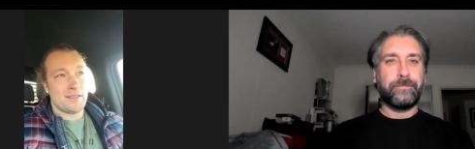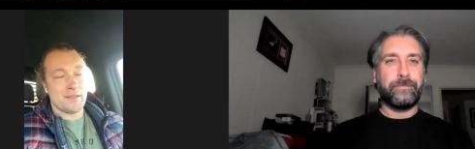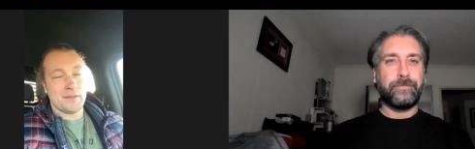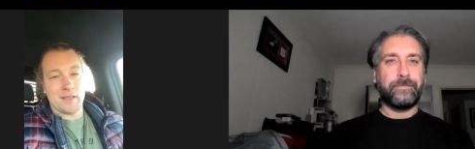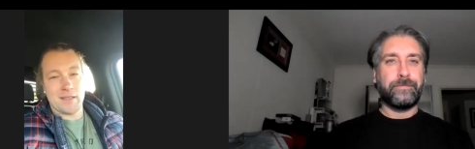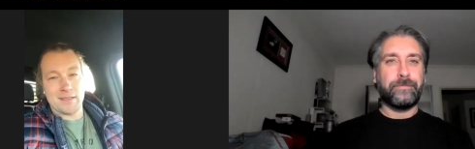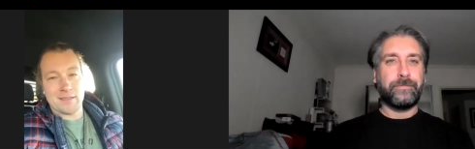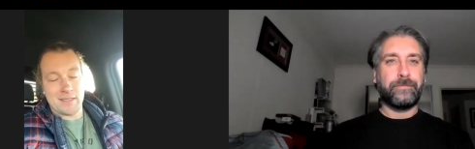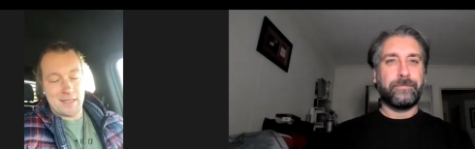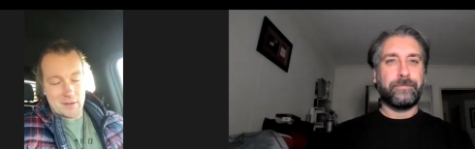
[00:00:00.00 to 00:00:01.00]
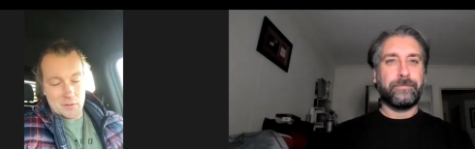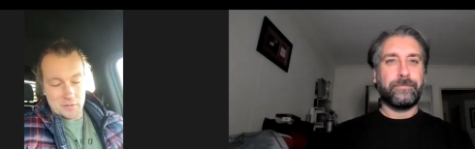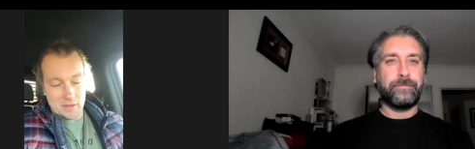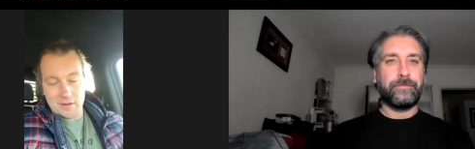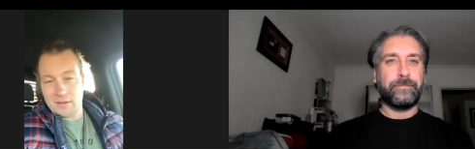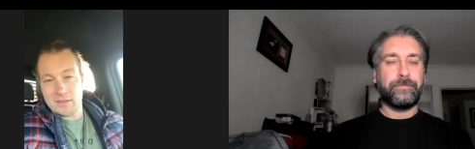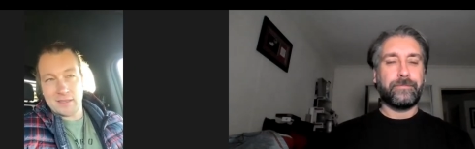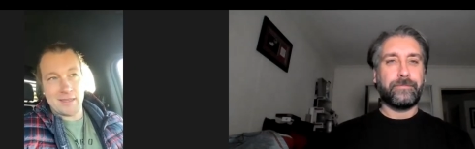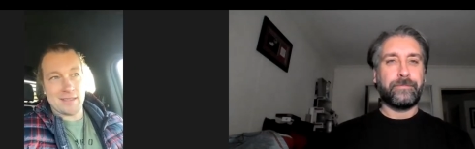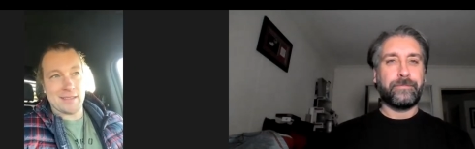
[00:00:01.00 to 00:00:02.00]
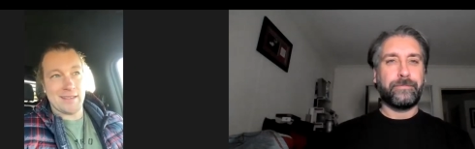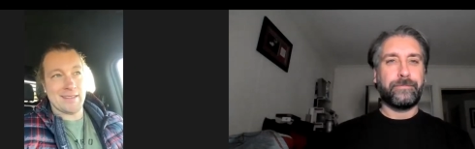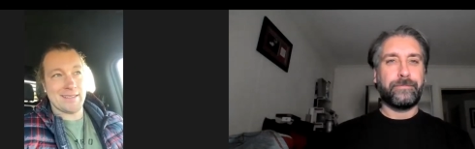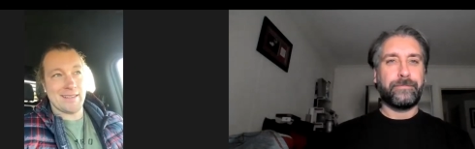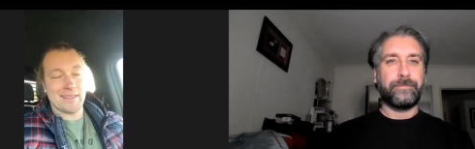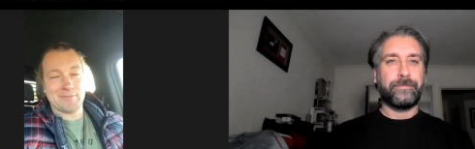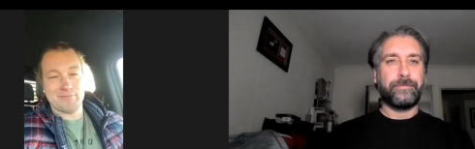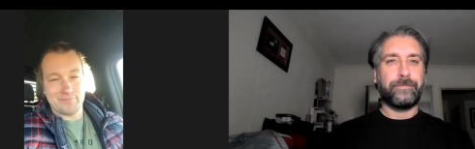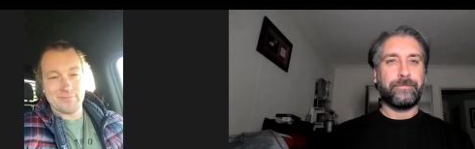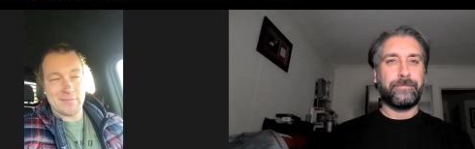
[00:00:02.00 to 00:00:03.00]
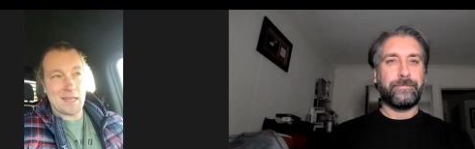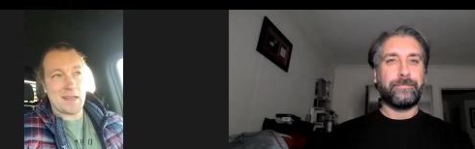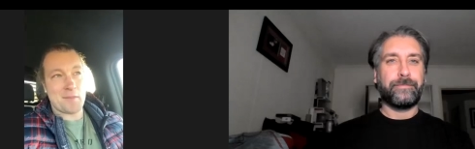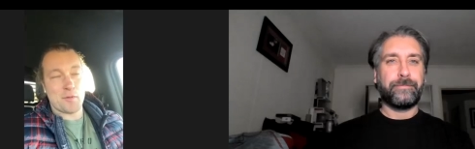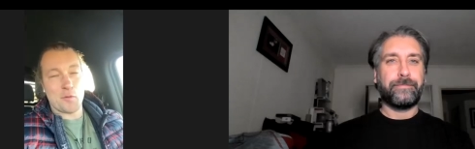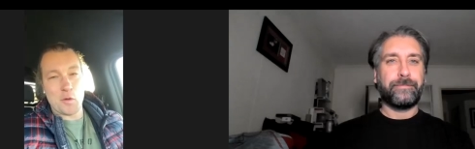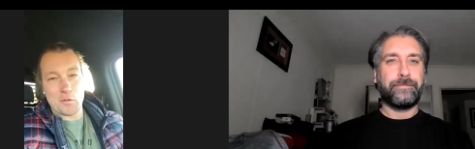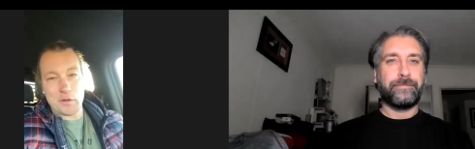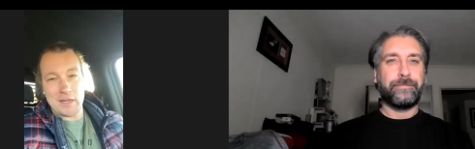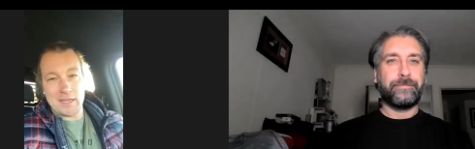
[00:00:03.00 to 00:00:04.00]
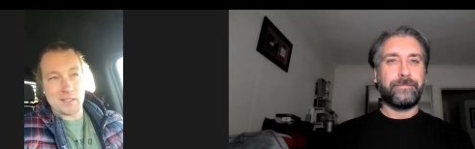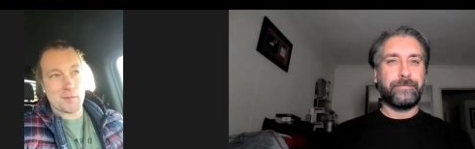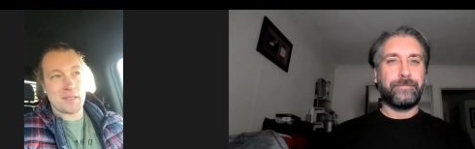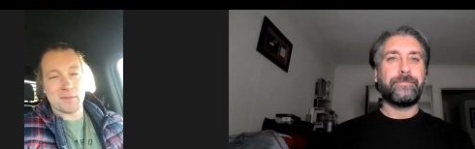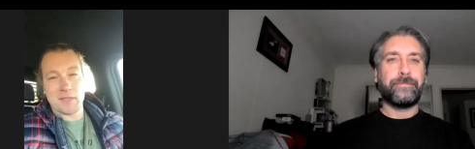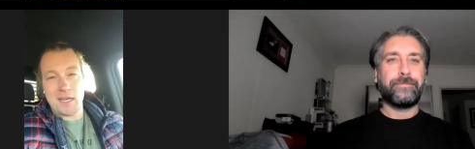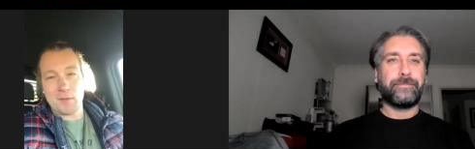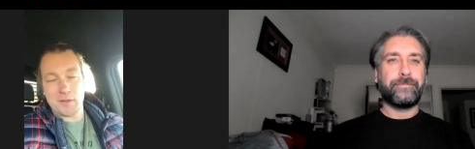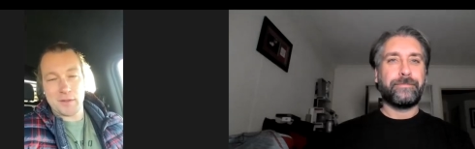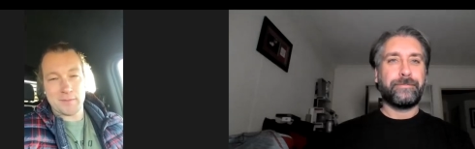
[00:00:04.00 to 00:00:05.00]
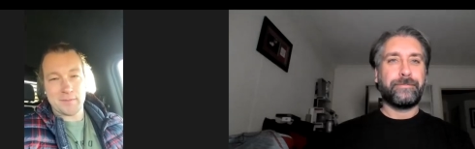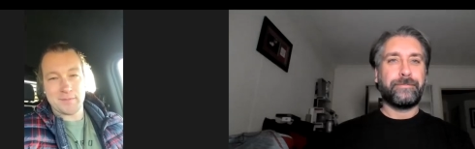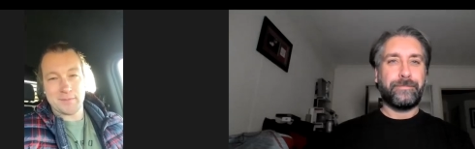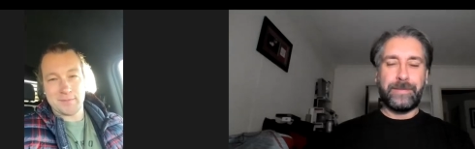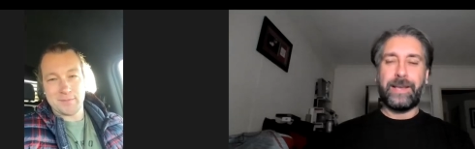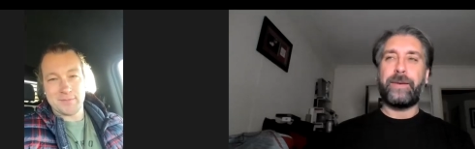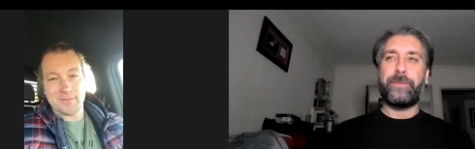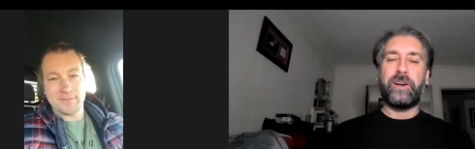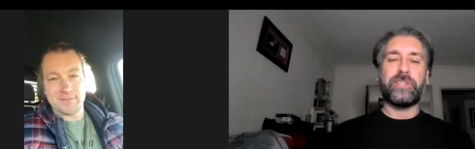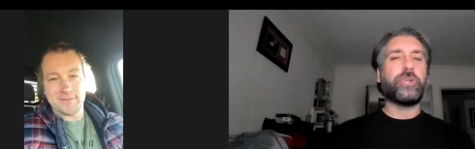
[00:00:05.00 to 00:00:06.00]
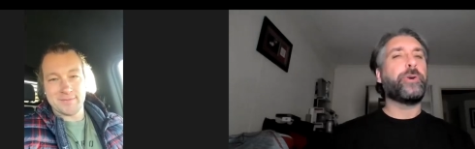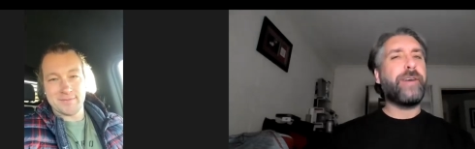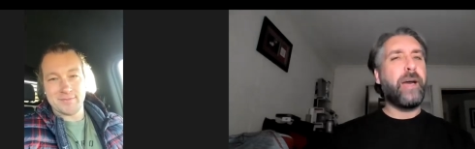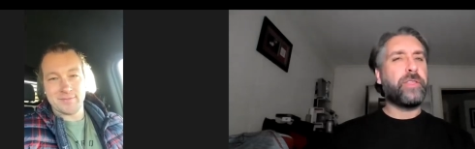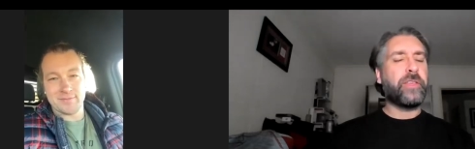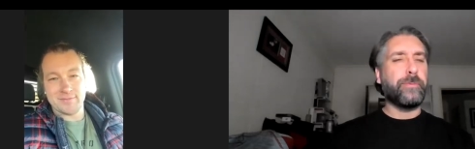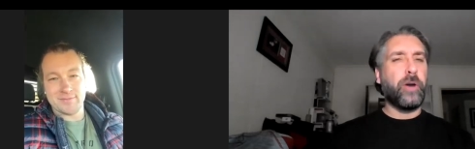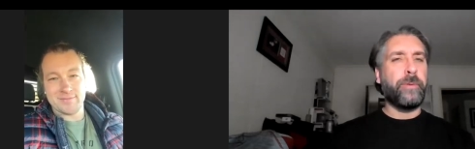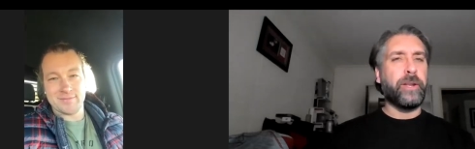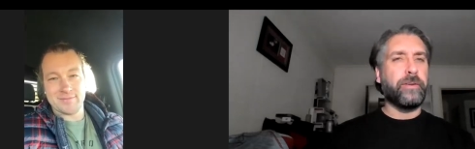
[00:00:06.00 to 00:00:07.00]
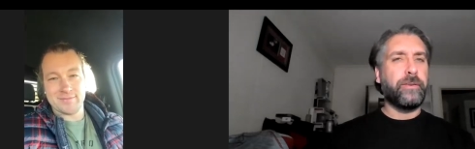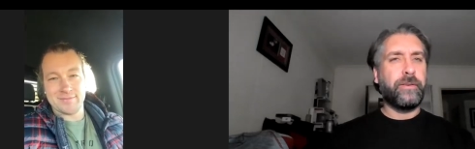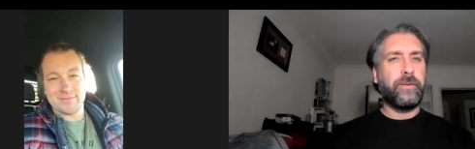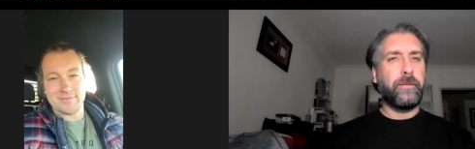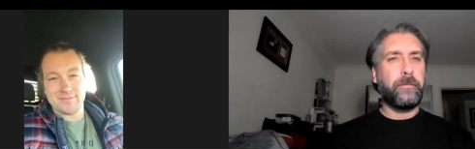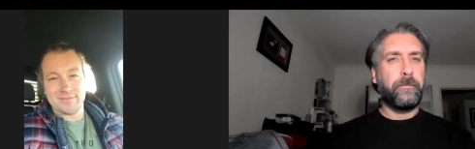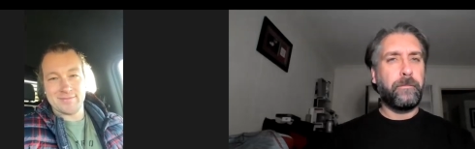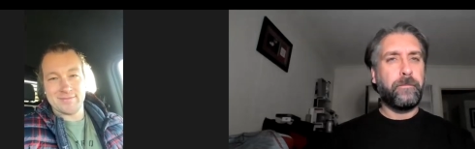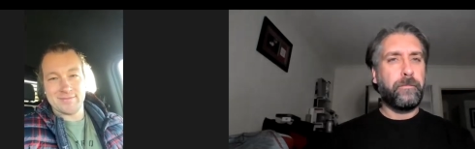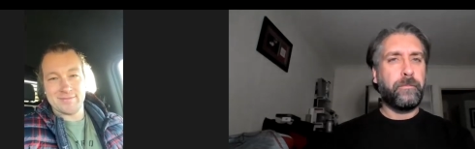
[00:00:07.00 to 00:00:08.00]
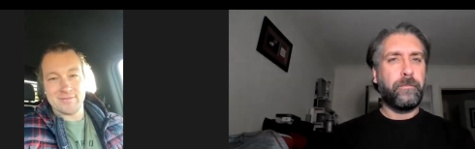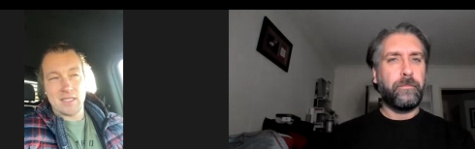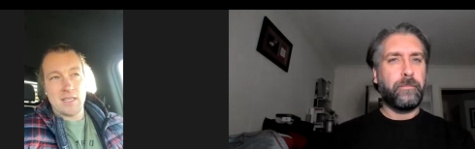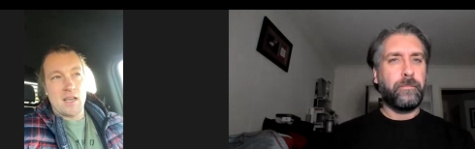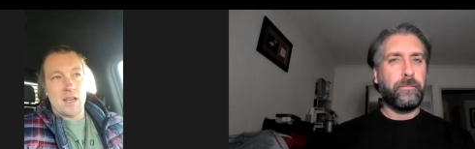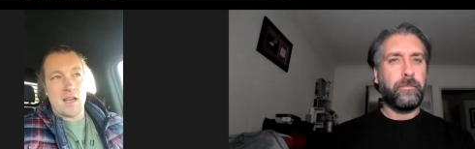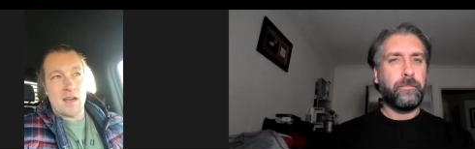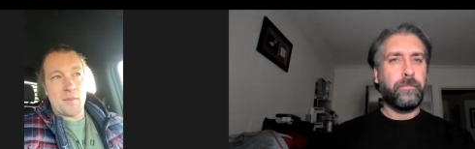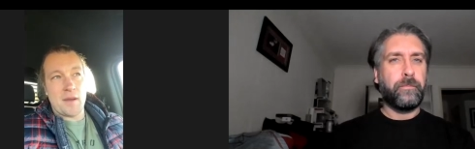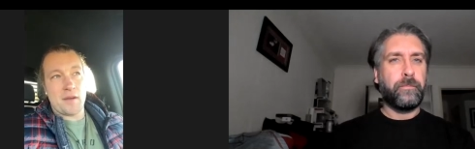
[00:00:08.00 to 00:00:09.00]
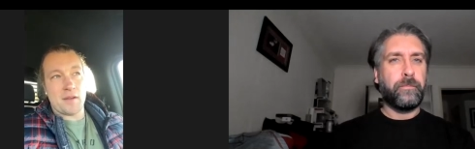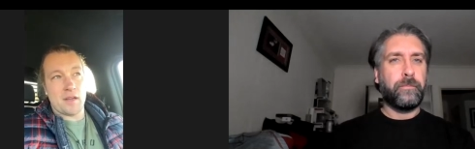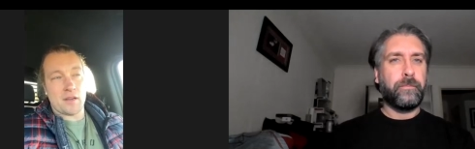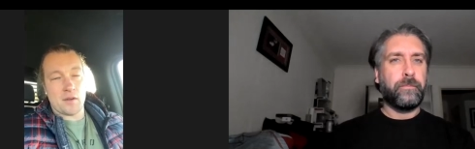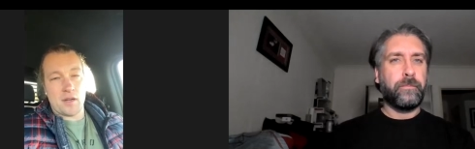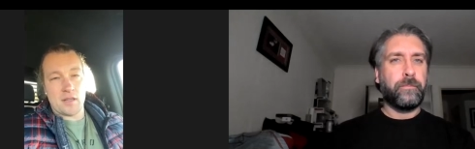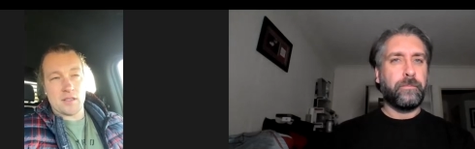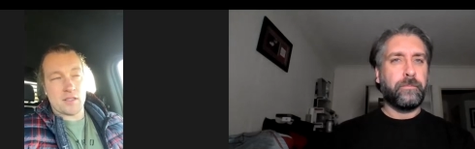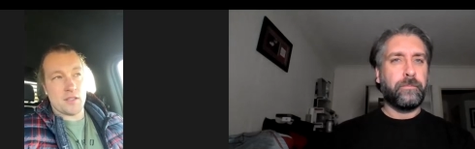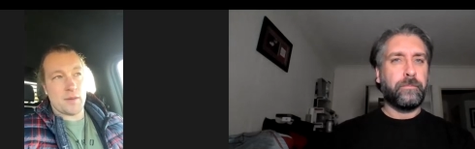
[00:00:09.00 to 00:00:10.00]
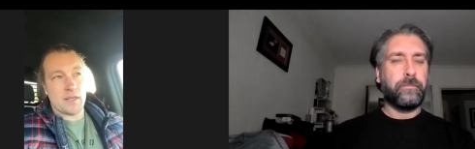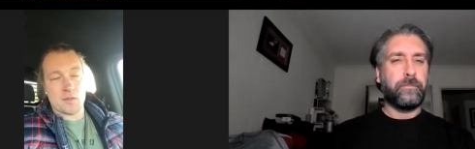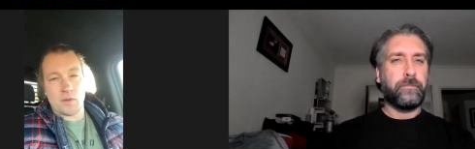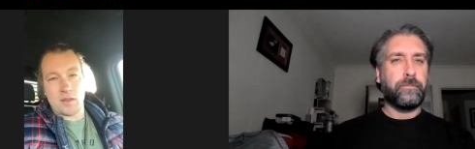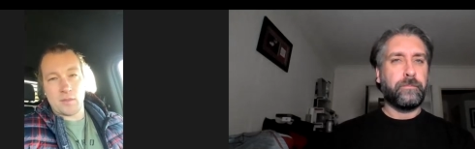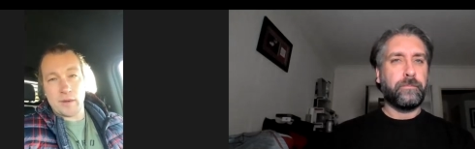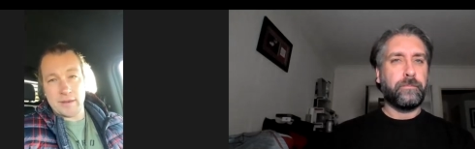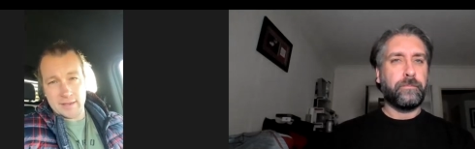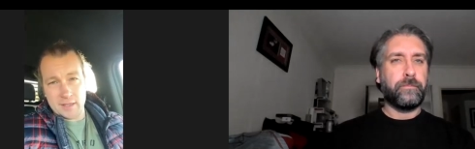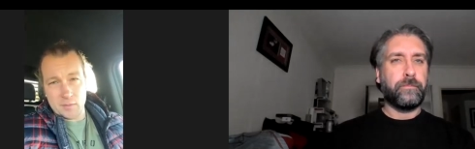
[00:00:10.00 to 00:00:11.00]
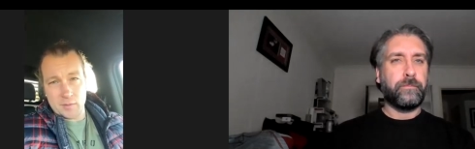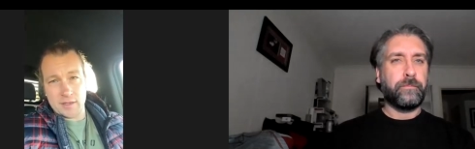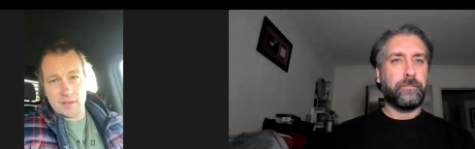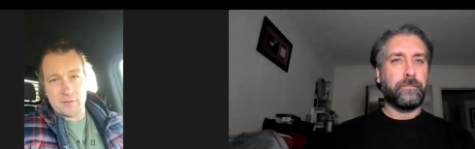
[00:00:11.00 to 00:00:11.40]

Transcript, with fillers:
Speaker 1: to uh, to get over there and and and uh, and and perform for you guys and spend some time over there.
Speaker 2: Yeah, it'd be nice. Who are you out with at the moment?
Speaker 1: I'm out across the U.S. with the Brantley Gilbert